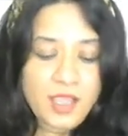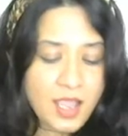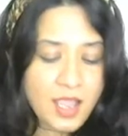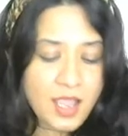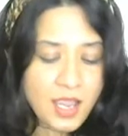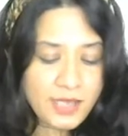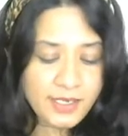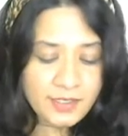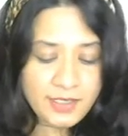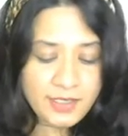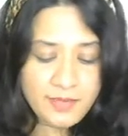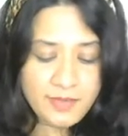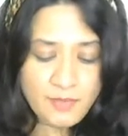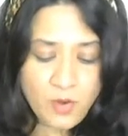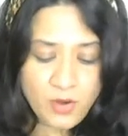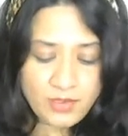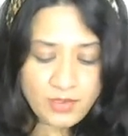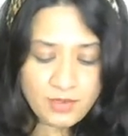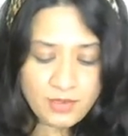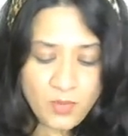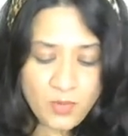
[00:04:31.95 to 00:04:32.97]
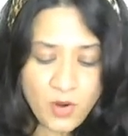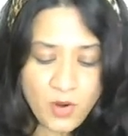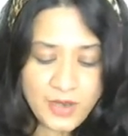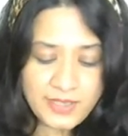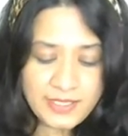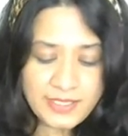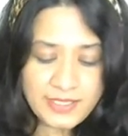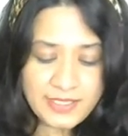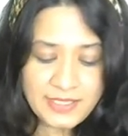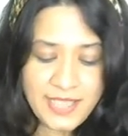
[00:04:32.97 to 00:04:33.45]
Another important point
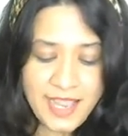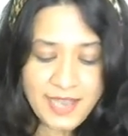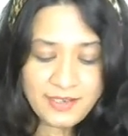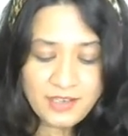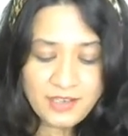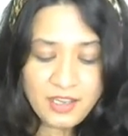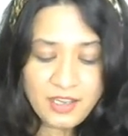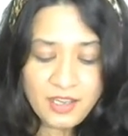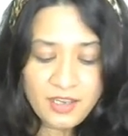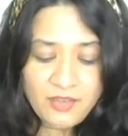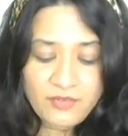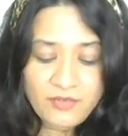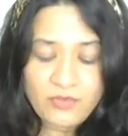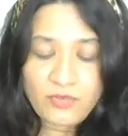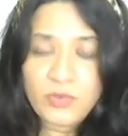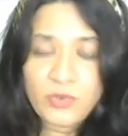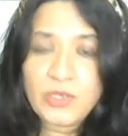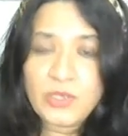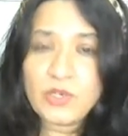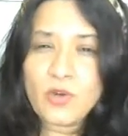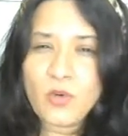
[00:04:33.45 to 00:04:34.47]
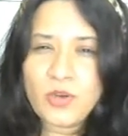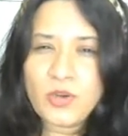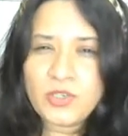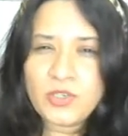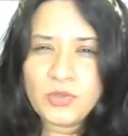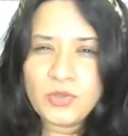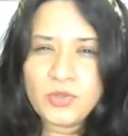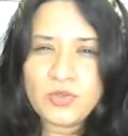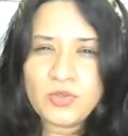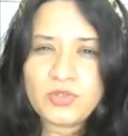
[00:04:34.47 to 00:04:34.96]
is that we don't want to
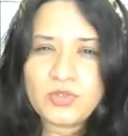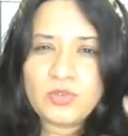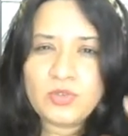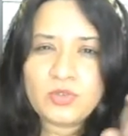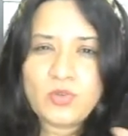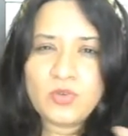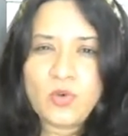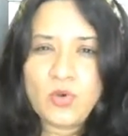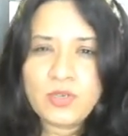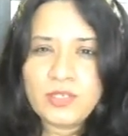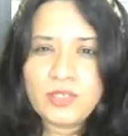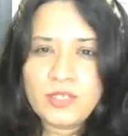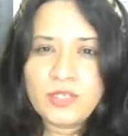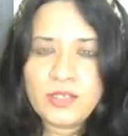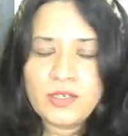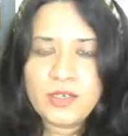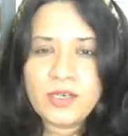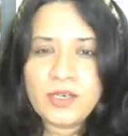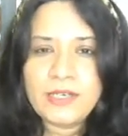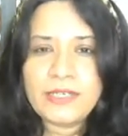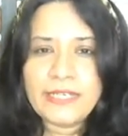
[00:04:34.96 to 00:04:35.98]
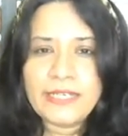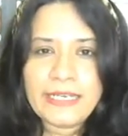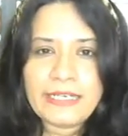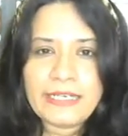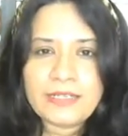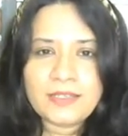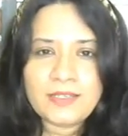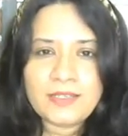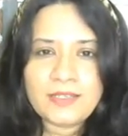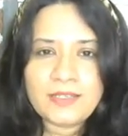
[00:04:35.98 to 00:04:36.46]
use those golden
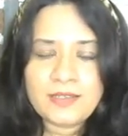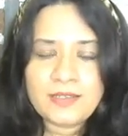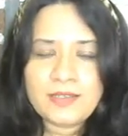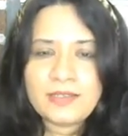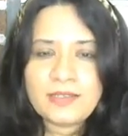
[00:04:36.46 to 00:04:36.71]
tailor scissors.